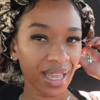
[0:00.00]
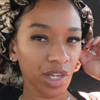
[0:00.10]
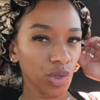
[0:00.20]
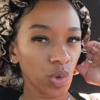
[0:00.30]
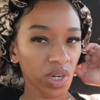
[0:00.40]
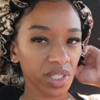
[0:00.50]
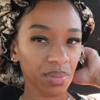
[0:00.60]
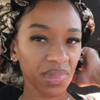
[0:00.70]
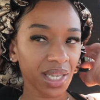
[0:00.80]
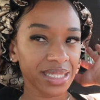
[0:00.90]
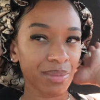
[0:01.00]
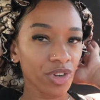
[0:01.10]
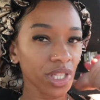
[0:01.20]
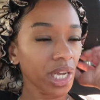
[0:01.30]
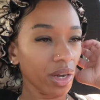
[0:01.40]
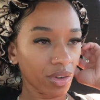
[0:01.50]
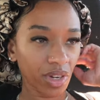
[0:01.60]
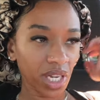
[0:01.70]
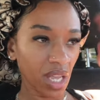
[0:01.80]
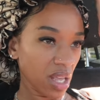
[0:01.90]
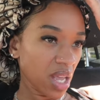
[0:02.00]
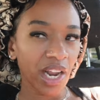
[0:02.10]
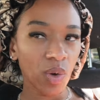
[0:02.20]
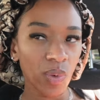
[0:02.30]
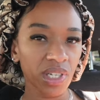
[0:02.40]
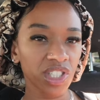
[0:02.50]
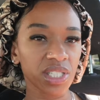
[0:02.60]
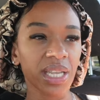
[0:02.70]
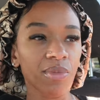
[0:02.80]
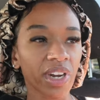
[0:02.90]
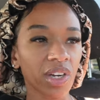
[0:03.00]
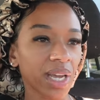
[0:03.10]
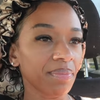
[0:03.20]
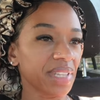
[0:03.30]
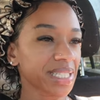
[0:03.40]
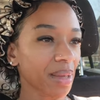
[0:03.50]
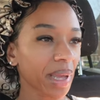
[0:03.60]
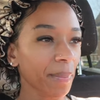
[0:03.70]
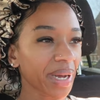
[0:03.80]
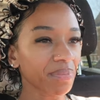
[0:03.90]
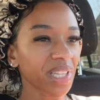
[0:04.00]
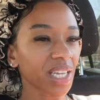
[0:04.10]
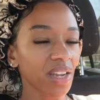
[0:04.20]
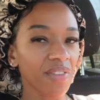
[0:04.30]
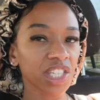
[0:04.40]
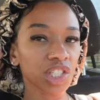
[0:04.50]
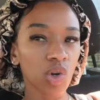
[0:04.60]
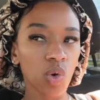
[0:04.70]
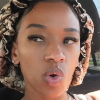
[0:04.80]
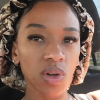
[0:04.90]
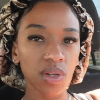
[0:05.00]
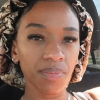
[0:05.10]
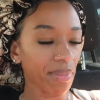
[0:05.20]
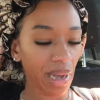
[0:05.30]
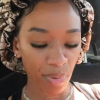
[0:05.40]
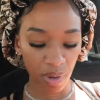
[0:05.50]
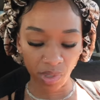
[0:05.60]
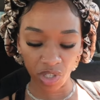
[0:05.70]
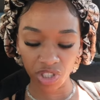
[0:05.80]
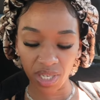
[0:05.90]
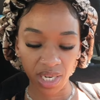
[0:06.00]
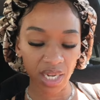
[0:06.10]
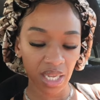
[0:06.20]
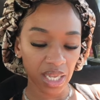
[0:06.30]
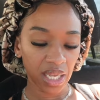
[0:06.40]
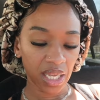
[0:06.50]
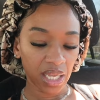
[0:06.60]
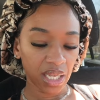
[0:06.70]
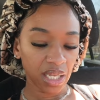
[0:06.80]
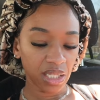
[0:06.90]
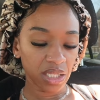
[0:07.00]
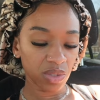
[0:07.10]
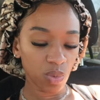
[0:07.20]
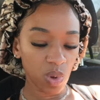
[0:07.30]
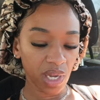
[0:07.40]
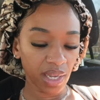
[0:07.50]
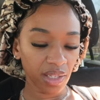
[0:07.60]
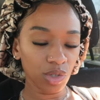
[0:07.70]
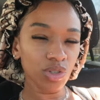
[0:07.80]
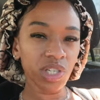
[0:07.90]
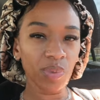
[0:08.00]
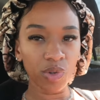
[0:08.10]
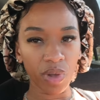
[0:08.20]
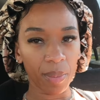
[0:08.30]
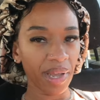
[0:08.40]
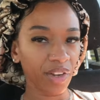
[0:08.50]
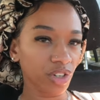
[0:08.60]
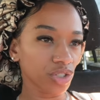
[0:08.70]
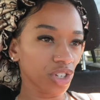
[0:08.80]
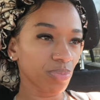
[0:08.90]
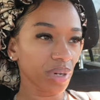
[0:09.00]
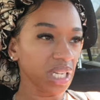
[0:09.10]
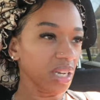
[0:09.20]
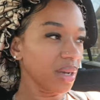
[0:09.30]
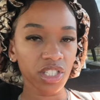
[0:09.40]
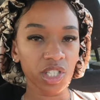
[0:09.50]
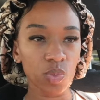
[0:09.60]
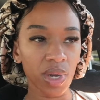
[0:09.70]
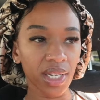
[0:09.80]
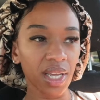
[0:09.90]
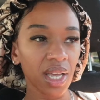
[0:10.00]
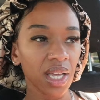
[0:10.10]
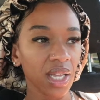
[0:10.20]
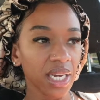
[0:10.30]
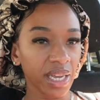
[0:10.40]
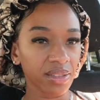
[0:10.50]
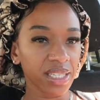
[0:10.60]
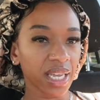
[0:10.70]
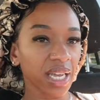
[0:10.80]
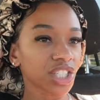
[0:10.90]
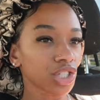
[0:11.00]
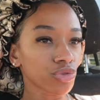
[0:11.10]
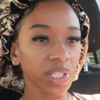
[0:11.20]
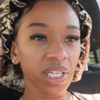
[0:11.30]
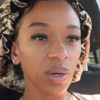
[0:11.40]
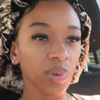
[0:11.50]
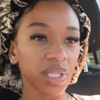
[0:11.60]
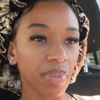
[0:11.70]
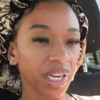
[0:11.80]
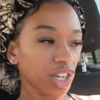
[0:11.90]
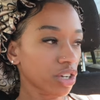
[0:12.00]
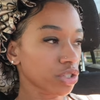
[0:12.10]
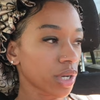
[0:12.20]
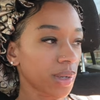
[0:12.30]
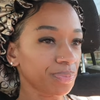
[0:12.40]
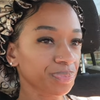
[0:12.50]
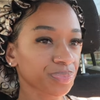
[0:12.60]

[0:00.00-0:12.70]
like a yogurt or something because I'm really hungry. I don't want to just keep running on empty stomach, but I'm thinking if I should call my appointment or should I just walk in. Usually when you get pedicures, you're pretty good. This this one nail tech, she's really good with the pedicure, so